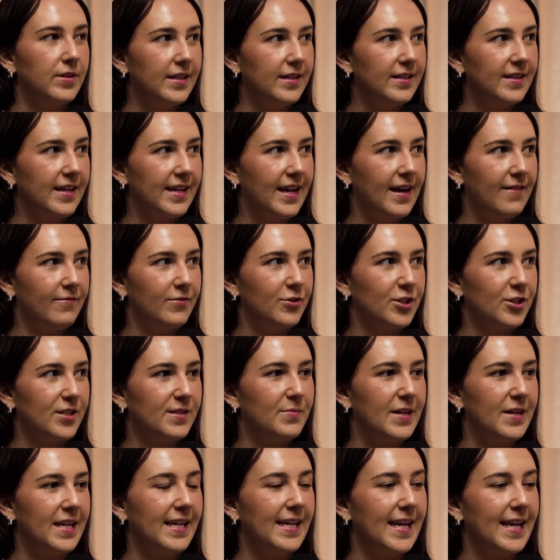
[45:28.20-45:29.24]
it. They haven't
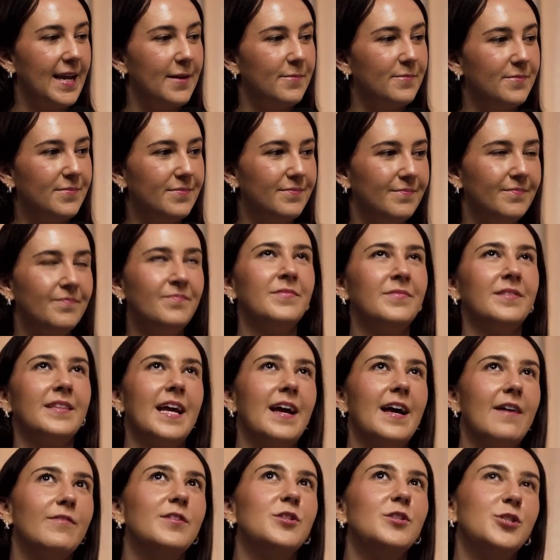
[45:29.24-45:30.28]
just
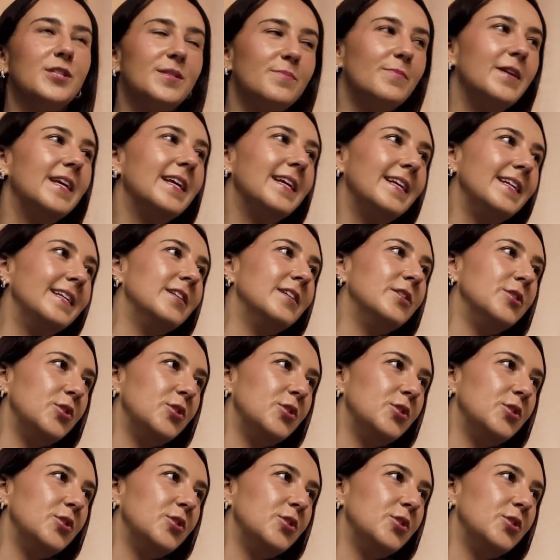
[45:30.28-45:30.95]
been